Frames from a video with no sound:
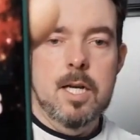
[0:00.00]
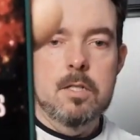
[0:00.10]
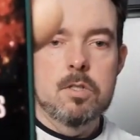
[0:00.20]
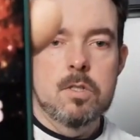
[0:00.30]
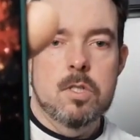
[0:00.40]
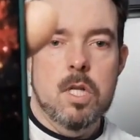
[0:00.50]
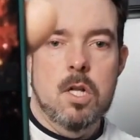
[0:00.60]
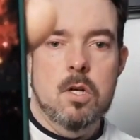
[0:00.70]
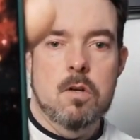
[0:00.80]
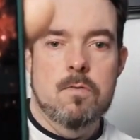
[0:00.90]
Andrews.
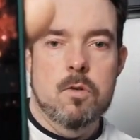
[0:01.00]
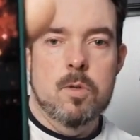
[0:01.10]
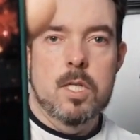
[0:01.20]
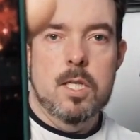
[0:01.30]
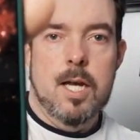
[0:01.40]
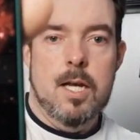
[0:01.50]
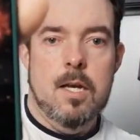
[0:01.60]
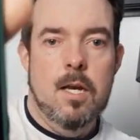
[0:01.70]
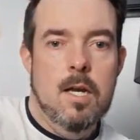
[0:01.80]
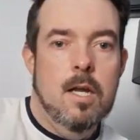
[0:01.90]
Looking forward to that.